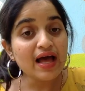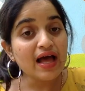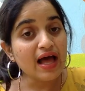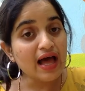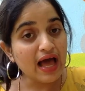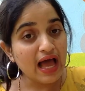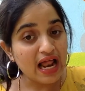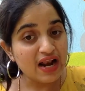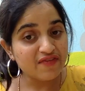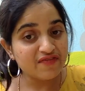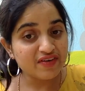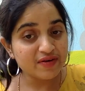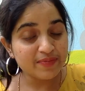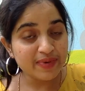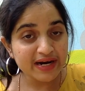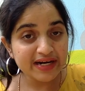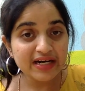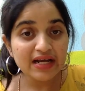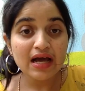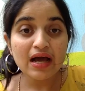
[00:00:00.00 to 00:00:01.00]

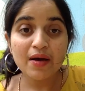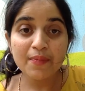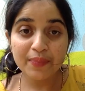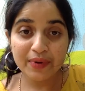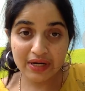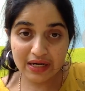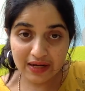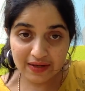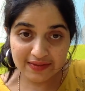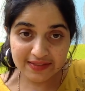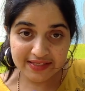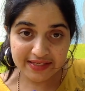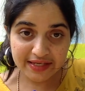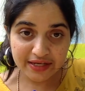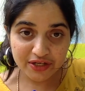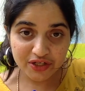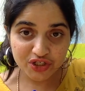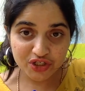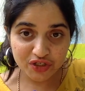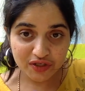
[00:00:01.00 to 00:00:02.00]
alphabet
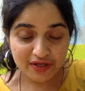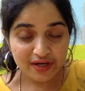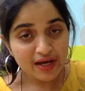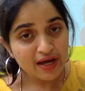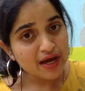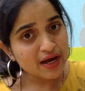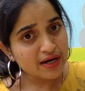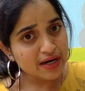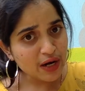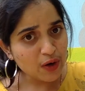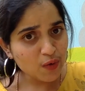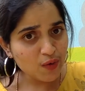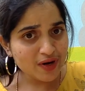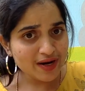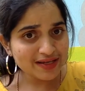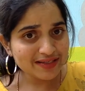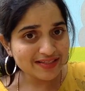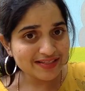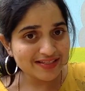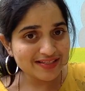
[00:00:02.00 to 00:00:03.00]
pronunciation. Now
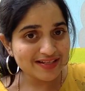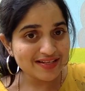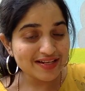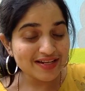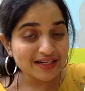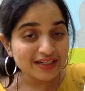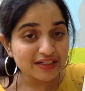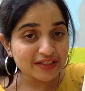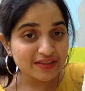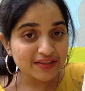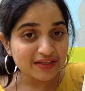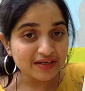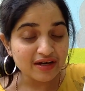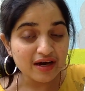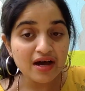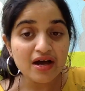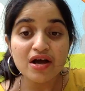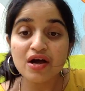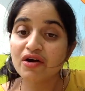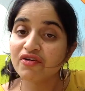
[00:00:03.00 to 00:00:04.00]
let's learn
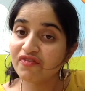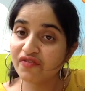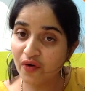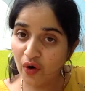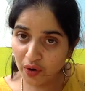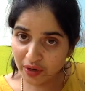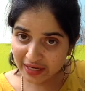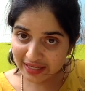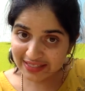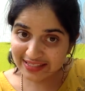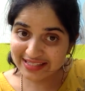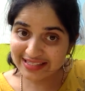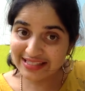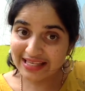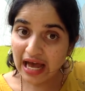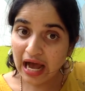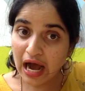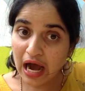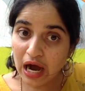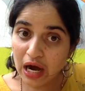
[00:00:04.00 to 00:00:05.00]
the phonic
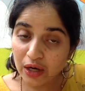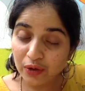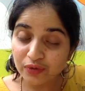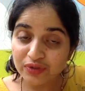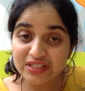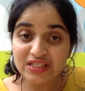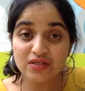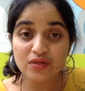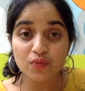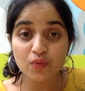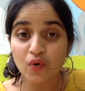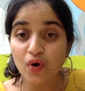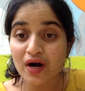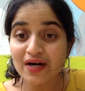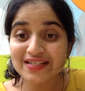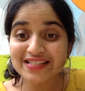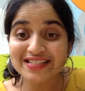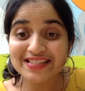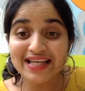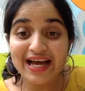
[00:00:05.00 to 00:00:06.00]
sounds.
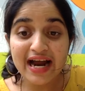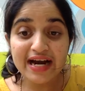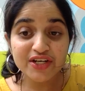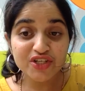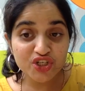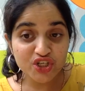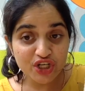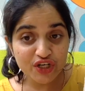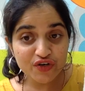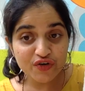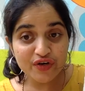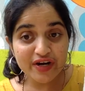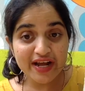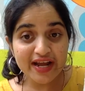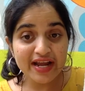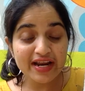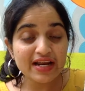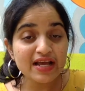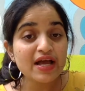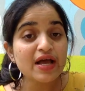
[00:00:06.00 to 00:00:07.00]
What's that children?
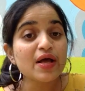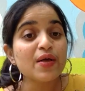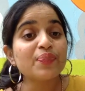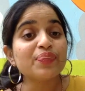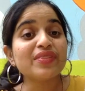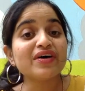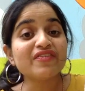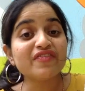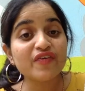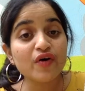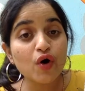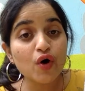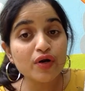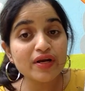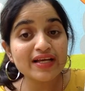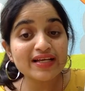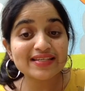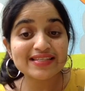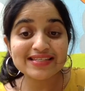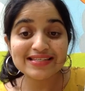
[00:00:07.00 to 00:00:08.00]
The
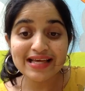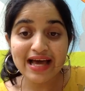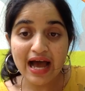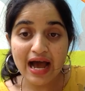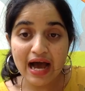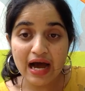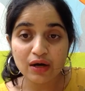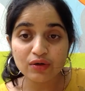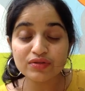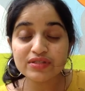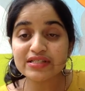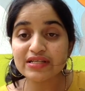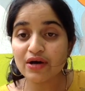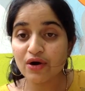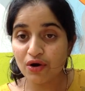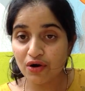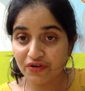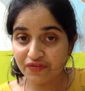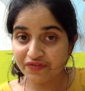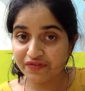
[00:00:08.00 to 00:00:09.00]
phonic sounds
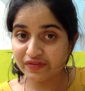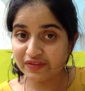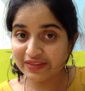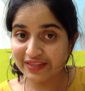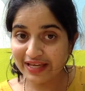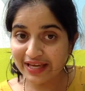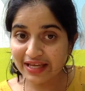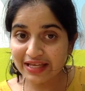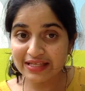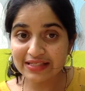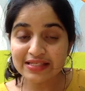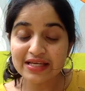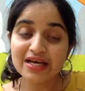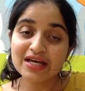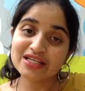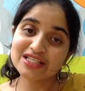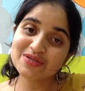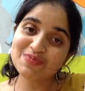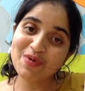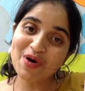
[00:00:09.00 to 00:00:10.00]
of these
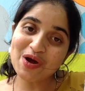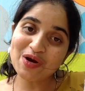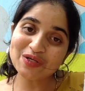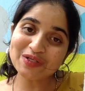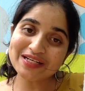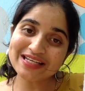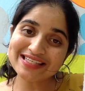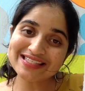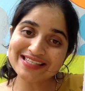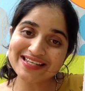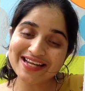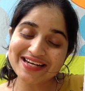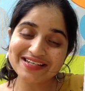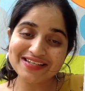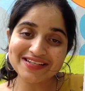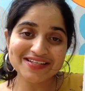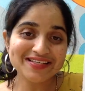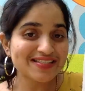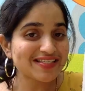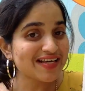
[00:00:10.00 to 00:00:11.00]
small case
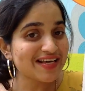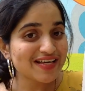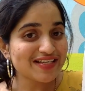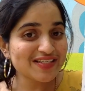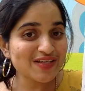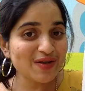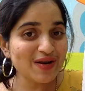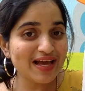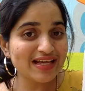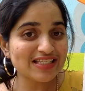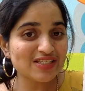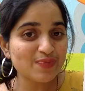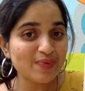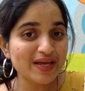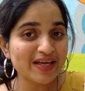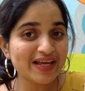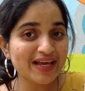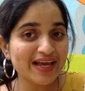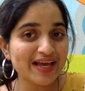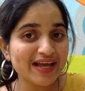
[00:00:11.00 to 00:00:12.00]
letters. So let's
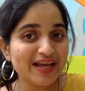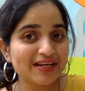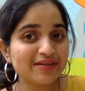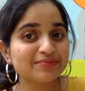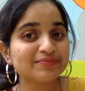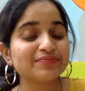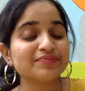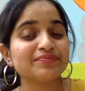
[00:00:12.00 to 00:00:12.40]
begin.